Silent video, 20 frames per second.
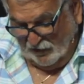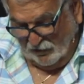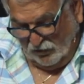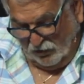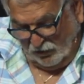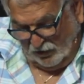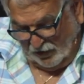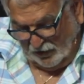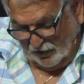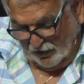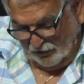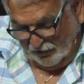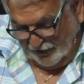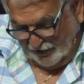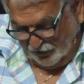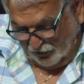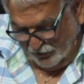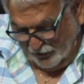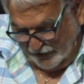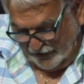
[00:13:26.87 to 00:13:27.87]
quarrel
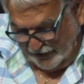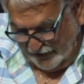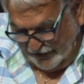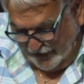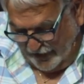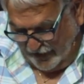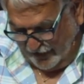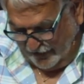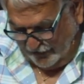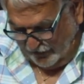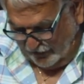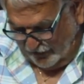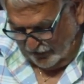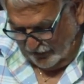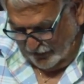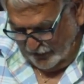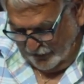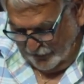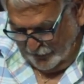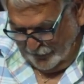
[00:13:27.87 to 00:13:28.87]
with one another.